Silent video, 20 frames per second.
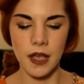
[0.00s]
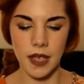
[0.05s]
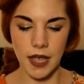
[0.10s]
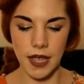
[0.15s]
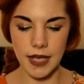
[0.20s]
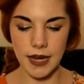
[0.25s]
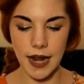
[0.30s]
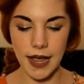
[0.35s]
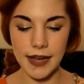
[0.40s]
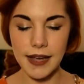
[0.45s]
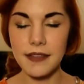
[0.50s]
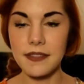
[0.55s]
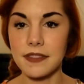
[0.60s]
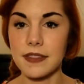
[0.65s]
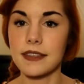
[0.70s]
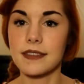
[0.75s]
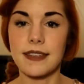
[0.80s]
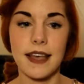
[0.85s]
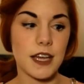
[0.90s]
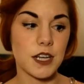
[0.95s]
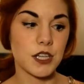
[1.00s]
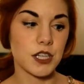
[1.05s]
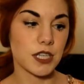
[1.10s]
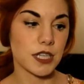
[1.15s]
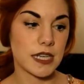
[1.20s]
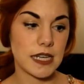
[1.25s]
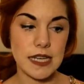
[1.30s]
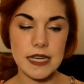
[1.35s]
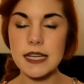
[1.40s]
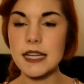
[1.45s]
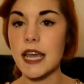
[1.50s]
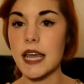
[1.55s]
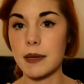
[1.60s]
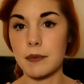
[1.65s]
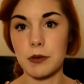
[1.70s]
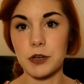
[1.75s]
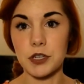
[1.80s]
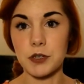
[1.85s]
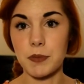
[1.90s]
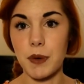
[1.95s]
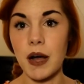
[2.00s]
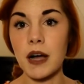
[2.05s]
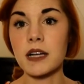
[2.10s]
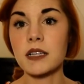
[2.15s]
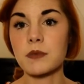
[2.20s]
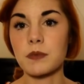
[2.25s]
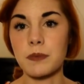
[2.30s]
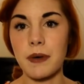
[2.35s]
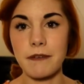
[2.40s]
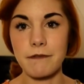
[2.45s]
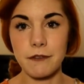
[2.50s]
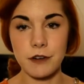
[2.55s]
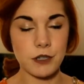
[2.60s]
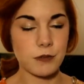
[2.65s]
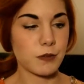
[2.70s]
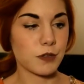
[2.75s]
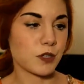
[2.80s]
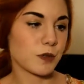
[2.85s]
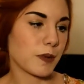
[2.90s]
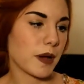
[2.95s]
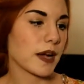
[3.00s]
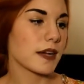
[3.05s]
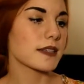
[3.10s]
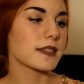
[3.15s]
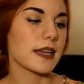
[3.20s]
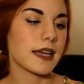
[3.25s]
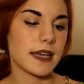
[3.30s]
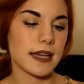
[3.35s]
And I got this actually in a Birchbox, my first Birchbox,